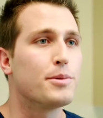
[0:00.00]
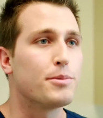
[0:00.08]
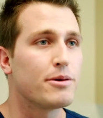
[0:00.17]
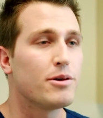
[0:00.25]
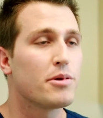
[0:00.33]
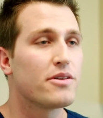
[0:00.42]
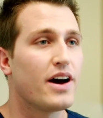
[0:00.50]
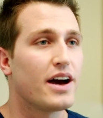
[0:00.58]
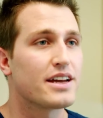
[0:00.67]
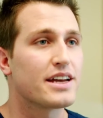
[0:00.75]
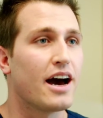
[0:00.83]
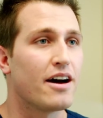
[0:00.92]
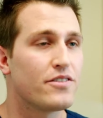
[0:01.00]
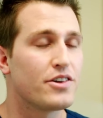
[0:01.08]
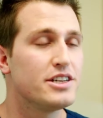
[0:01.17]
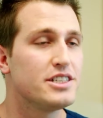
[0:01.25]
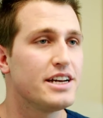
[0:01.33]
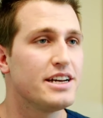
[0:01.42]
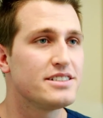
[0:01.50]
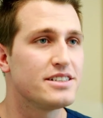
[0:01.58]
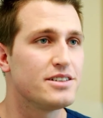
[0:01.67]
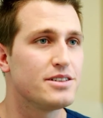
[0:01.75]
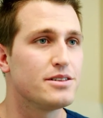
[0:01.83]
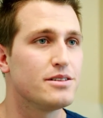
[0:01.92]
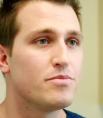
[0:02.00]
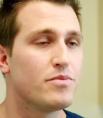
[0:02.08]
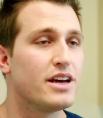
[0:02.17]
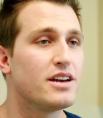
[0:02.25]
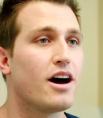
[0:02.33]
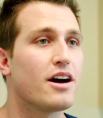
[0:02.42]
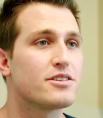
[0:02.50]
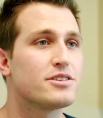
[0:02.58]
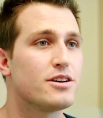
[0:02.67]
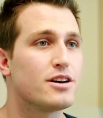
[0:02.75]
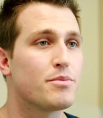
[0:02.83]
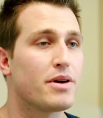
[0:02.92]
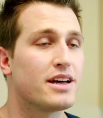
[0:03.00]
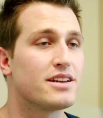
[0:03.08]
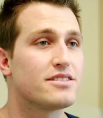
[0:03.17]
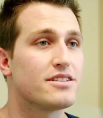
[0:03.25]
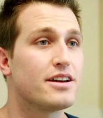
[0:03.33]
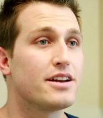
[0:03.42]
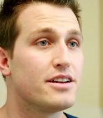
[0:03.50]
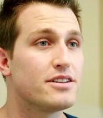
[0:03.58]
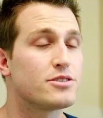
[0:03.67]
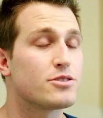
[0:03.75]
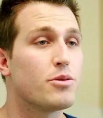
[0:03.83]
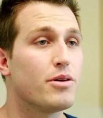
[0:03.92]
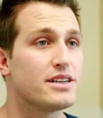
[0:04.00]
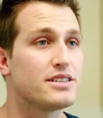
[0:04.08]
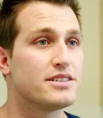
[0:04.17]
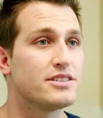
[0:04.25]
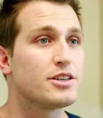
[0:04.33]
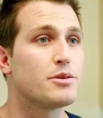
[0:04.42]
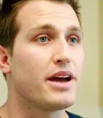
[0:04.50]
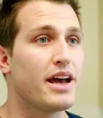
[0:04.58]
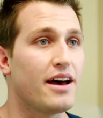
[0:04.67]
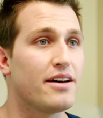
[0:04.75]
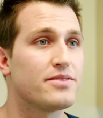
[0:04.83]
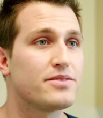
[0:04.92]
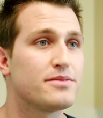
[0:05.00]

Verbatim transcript: We will provide a gown for you to change into, and Dr. Chung may answer any additional questions you may have.